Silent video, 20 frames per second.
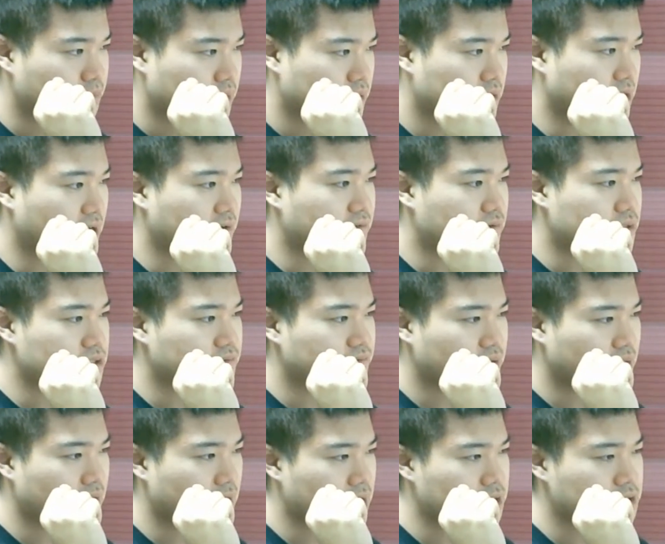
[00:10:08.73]
and
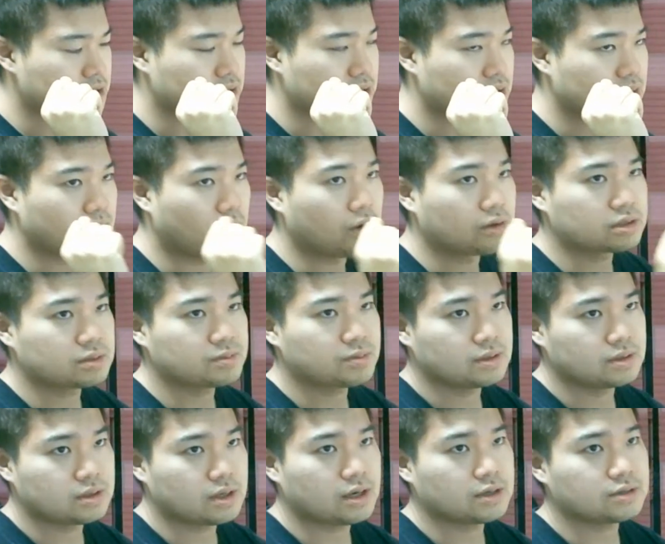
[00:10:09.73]
diversification in multiple
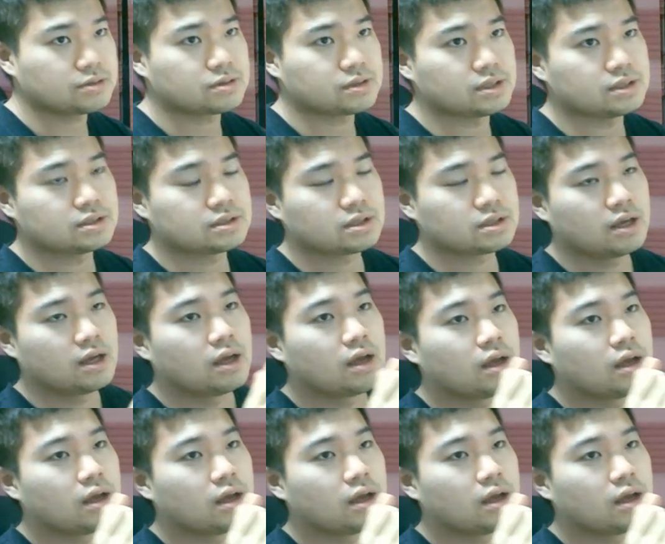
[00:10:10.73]
industries